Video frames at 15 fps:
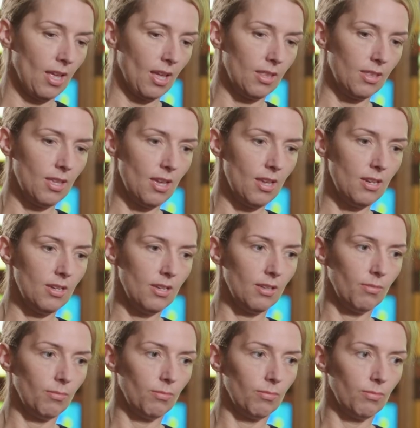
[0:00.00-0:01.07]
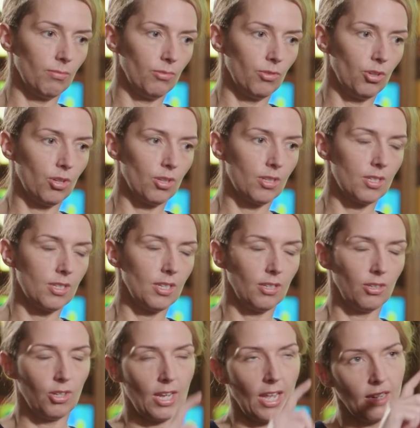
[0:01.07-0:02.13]
And then you
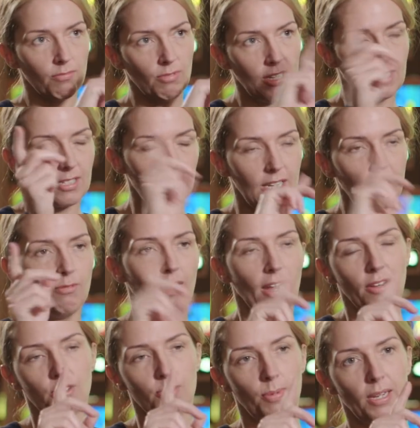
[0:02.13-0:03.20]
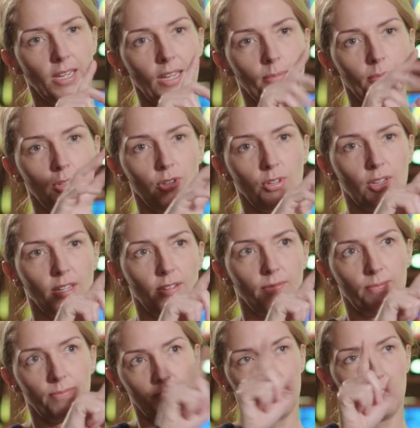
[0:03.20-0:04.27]
can't really see rounds pinging, but you
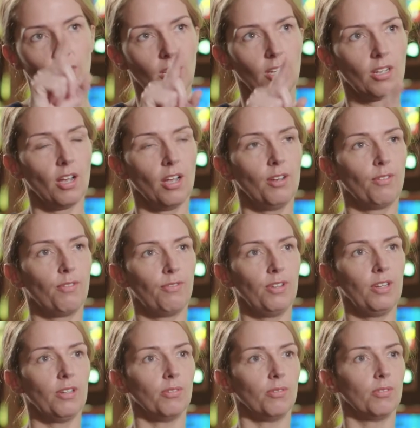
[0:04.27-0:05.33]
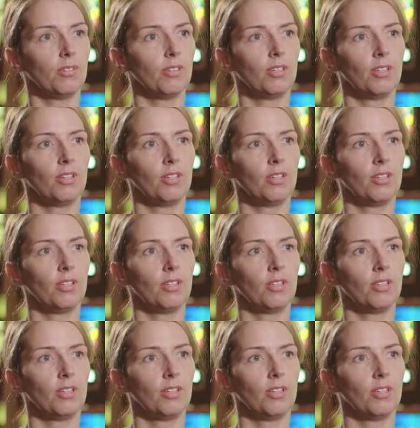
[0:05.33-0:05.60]
can kind of feel.